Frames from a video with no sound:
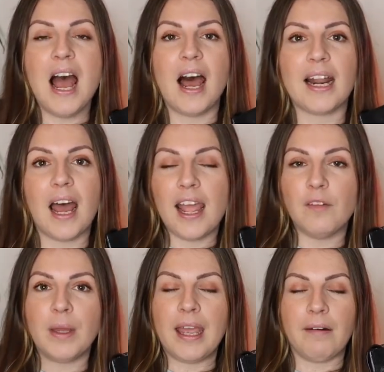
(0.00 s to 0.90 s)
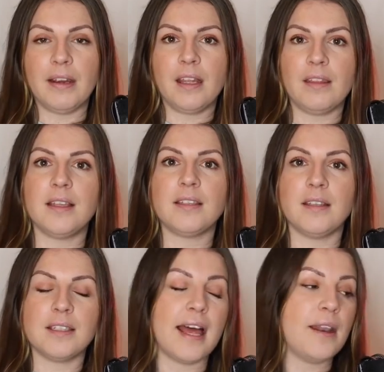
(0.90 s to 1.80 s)
And I have been carrying this
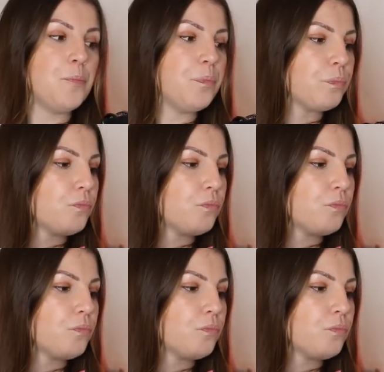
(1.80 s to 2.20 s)
since then.